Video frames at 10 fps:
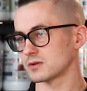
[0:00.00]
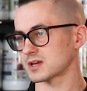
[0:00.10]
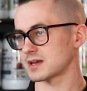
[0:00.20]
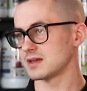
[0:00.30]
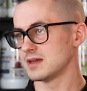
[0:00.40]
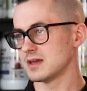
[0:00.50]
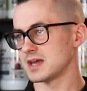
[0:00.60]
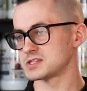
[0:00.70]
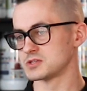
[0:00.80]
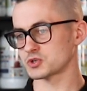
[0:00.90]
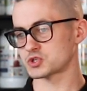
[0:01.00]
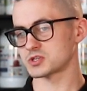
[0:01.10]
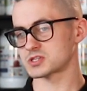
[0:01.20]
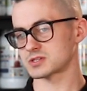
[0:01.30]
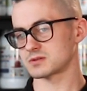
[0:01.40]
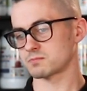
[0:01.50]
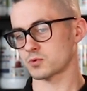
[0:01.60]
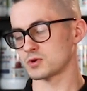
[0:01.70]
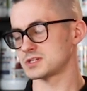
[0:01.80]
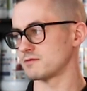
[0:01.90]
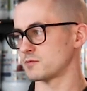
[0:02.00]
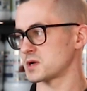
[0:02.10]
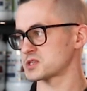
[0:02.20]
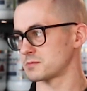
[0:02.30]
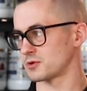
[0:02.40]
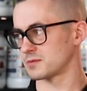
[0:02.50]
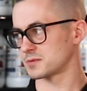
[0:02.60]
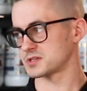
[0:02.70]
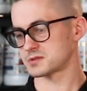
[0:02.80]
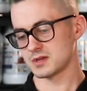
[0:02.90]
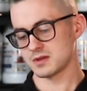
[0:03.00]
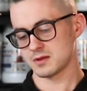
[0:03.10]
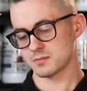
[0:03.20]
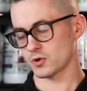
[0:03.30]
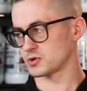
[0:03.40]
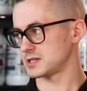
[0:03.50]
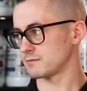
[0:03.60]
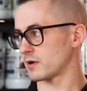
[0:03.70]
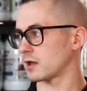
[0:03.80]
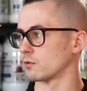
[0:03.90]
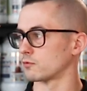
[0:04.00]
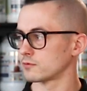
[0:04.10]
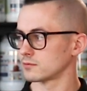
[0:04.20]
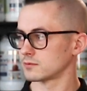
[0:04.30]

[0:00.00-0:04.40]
to look at, it's not just protein for muscle building, but it's protein for health.